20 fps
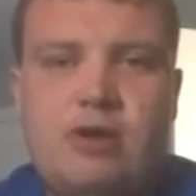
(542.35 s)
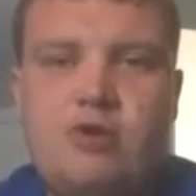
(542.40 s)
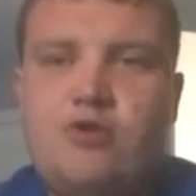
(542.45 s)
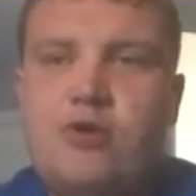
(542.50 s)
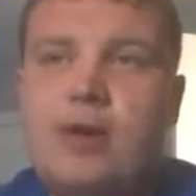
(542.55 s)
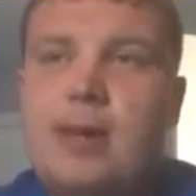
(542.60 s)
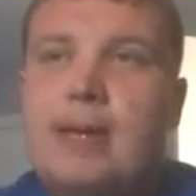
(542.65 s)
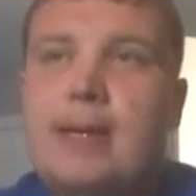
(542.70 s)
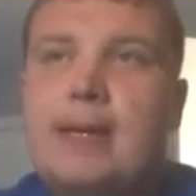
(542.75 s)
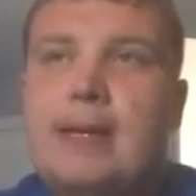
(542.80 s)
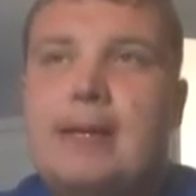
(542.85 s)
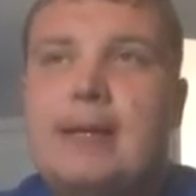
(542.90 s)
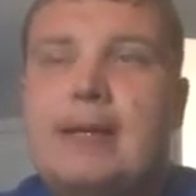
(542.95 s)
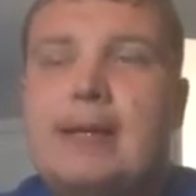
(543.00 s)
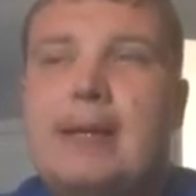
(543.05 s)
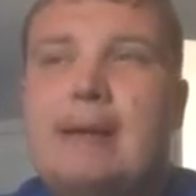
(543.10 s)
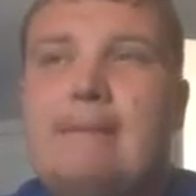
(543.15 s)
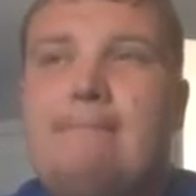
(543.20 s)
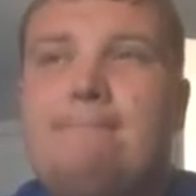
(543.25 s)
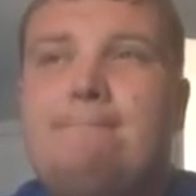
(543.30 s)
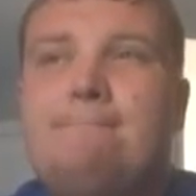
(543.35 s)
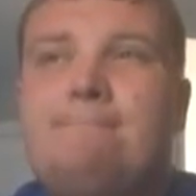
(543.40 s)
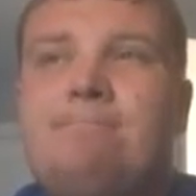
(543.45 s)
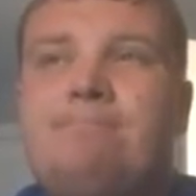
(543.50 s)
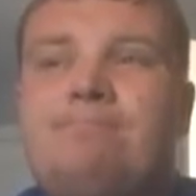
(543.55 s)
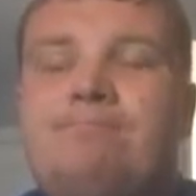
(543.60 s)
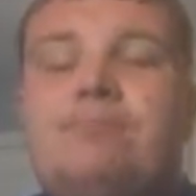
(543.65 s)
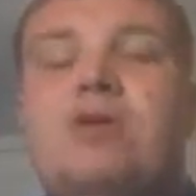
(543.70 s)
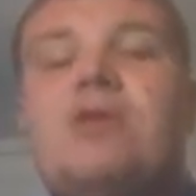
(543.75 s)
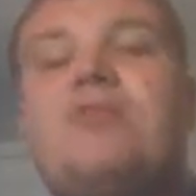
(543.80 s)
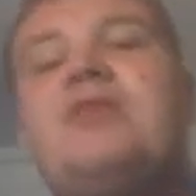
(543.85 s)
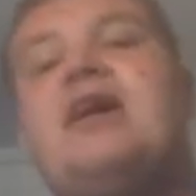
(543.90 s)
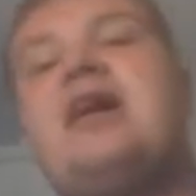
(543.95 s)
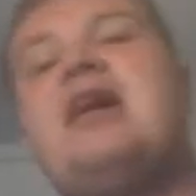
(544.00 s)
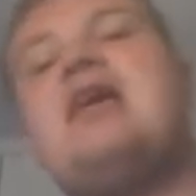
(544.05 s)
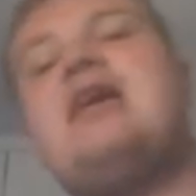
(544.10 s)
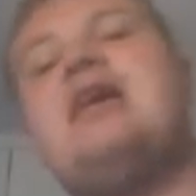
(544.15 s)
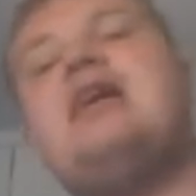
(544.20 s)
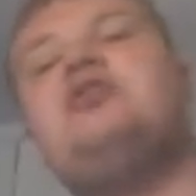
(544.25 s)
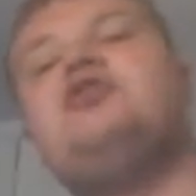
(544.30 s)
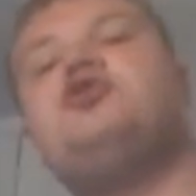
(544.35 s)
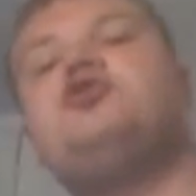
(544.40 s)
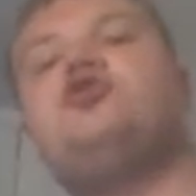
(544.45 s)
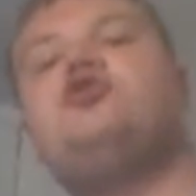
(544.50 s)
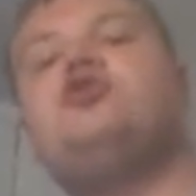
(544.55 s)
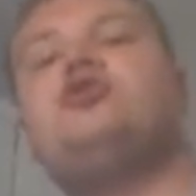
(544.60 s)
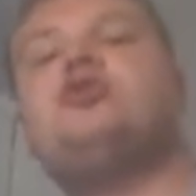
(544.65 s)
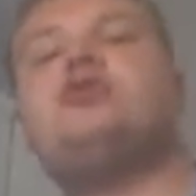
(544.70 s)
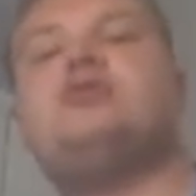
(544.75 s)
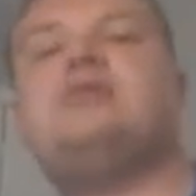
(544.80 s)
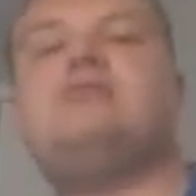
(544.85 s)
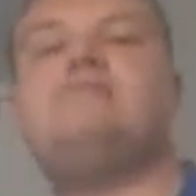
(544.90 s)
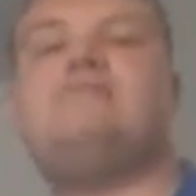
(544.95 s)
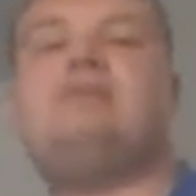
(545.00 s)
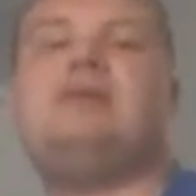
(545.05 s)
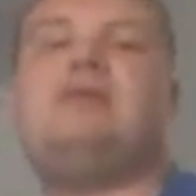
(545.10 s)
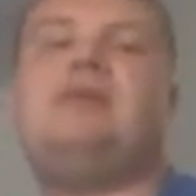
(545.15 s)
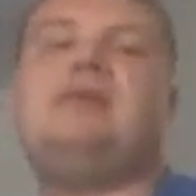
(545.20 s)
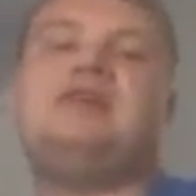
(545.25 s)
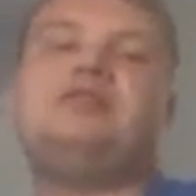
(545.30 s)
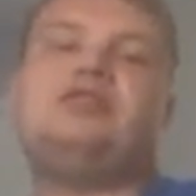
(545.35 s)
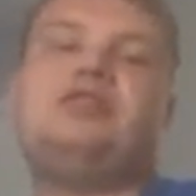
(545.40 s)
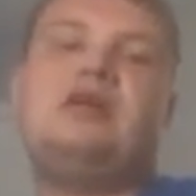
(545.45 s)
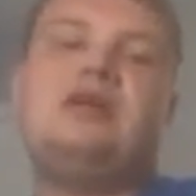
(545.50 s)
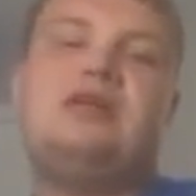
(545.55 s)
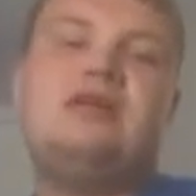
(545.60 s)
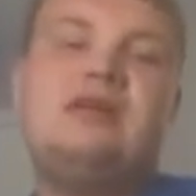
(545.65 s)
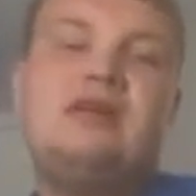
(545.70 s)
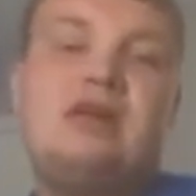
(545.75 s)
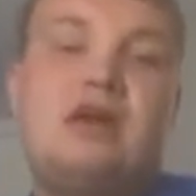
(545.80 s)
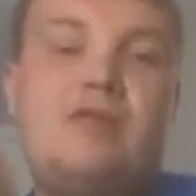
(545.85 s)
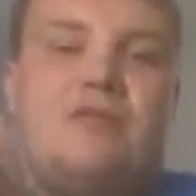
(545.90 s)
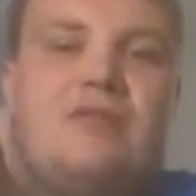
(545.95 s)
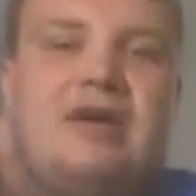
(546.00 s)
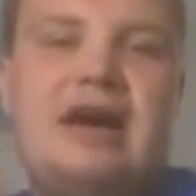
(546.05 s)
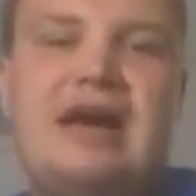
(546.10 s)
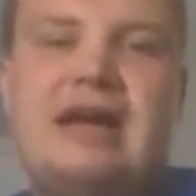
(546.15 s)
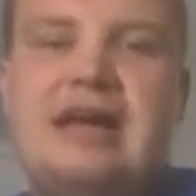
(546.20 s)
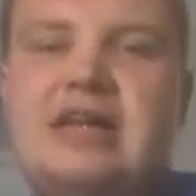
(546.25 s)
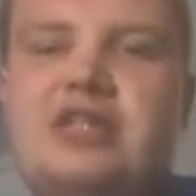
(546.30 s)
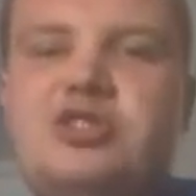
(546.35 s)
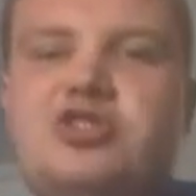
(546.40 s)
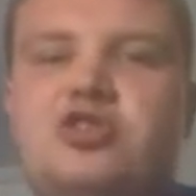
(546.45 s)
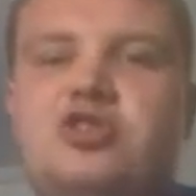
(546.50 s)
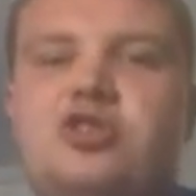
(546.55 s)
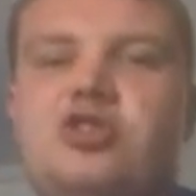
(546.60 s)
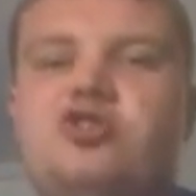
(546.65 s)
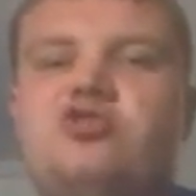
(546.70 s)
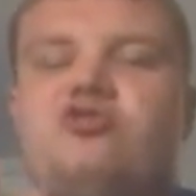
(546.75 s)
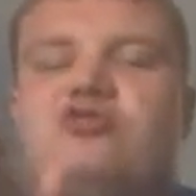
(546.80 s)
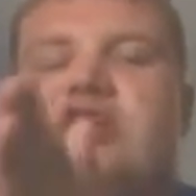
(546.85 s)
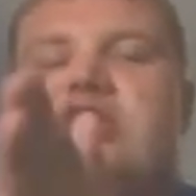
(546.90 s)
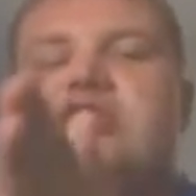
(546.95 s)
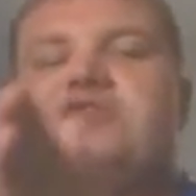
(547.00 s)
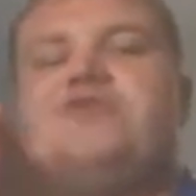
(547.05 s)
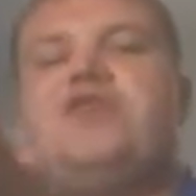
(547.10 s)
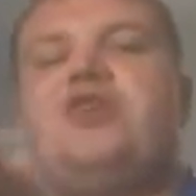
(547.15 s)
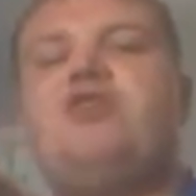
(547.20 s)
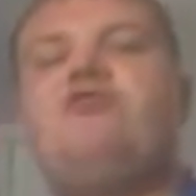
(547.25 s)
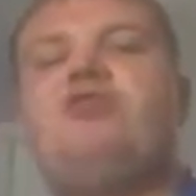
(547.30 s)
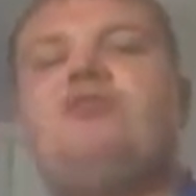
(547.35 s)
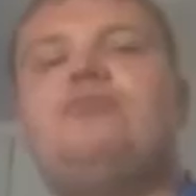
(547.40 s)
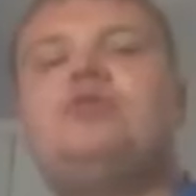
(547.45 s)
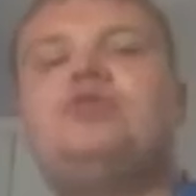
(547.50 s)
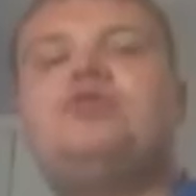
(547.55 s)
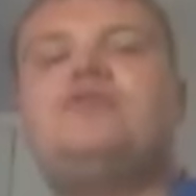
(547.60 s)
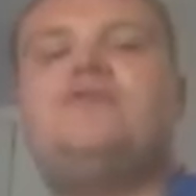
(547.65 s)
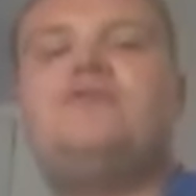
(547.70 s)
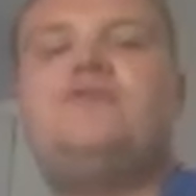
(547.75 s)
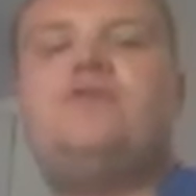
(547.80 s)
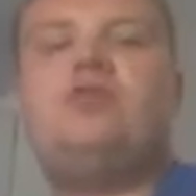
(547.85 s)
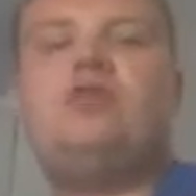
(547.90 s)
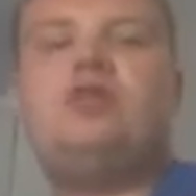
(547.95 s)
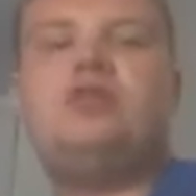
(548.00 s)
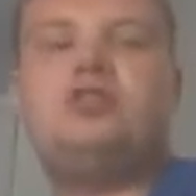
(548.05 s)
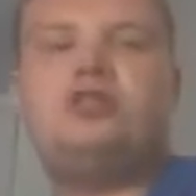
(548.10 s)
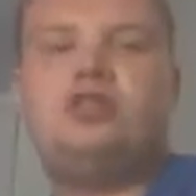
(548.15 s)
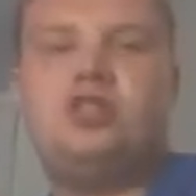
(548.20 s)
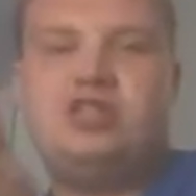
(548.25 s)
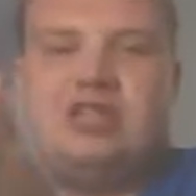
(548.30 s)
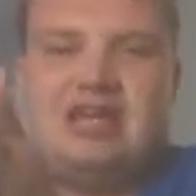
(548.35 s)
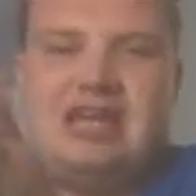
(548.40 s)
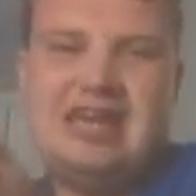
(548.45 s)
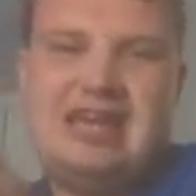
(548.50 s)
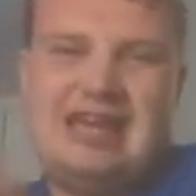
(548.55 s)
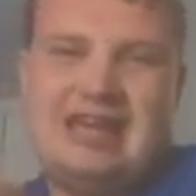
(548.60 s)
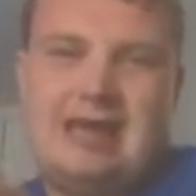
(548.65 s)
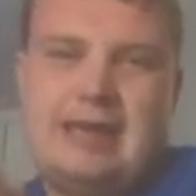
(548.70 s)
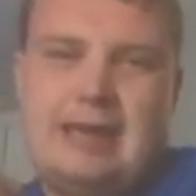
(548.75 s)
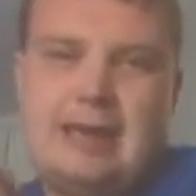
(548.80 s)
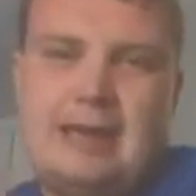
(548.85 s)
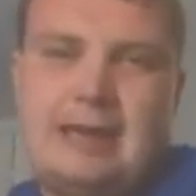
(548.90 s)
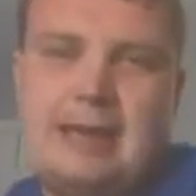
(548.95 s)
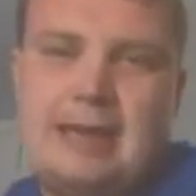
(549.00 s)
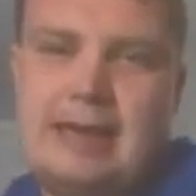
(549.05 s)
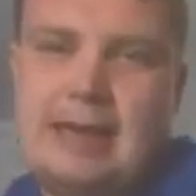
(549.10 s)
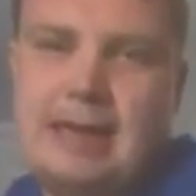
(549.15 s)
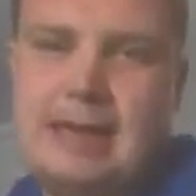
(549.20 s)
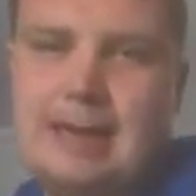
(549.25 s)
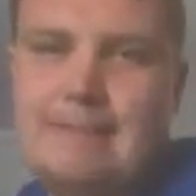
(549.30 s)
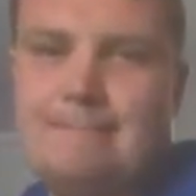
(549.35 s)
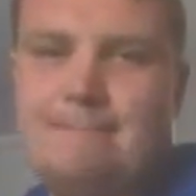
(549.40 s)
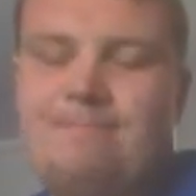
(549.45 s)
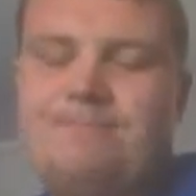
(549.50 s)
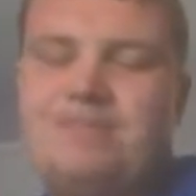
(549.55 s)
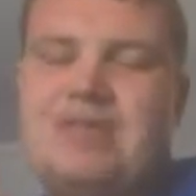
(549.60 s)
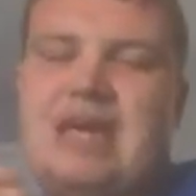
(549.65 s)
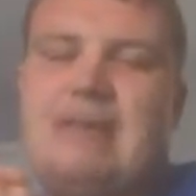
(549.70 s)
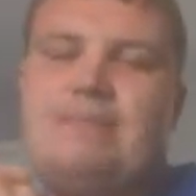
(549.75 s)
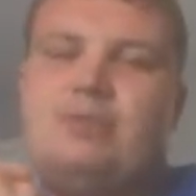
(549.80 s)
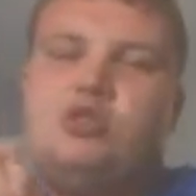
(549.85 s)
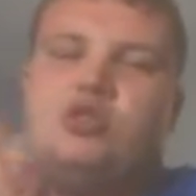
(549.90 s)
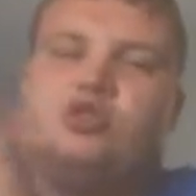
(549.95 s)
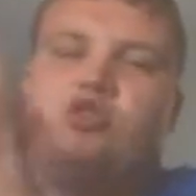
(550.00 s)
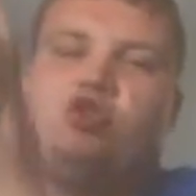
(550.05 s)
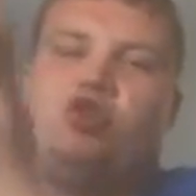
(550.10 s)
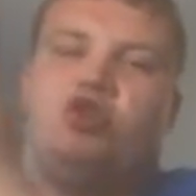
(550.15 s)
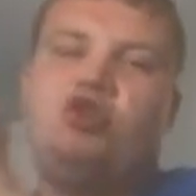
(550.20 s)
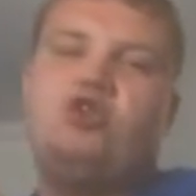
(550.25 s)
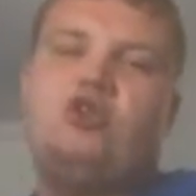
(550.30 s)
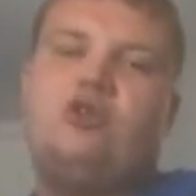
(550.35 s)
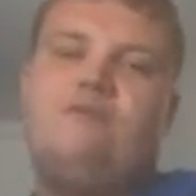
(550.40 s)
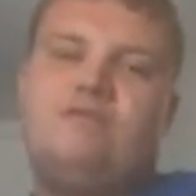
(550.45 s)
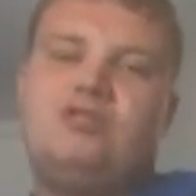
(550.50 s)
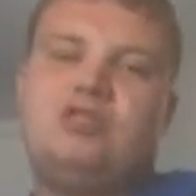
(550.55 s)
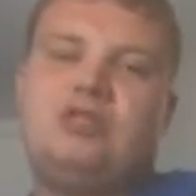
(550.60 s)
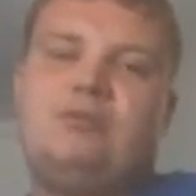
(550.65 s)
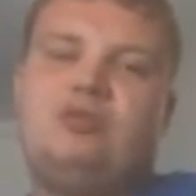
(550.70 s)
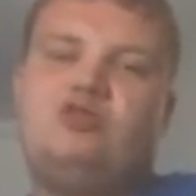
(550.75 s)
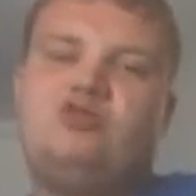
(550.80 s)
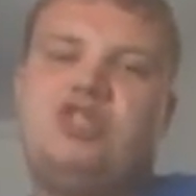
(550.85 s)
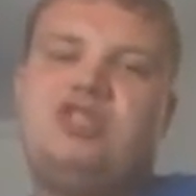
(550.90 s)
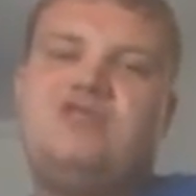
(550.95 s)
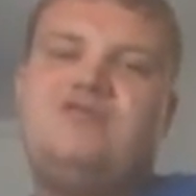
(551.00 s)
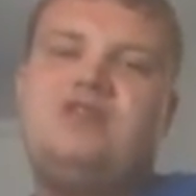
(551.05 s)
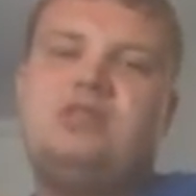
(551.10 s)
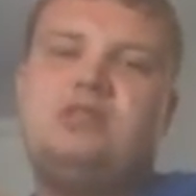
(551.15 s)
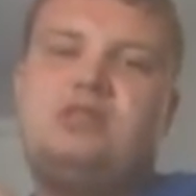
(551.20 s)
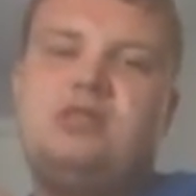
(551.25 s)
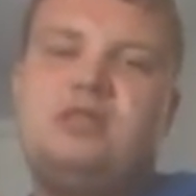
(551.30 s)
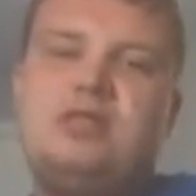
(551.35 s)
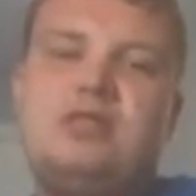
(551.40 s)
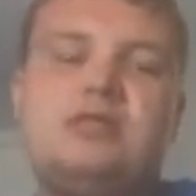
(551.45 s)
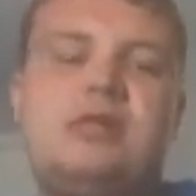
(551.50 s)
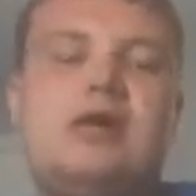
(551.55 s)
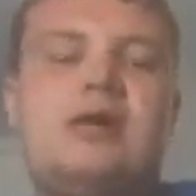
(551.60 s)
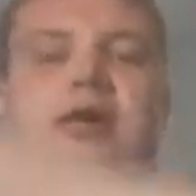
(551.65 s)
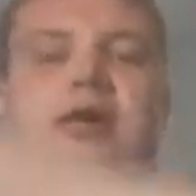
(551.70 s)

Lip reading: about. But that's that. That is your transfer rumours for today. Episode 2 of the summer transfer series.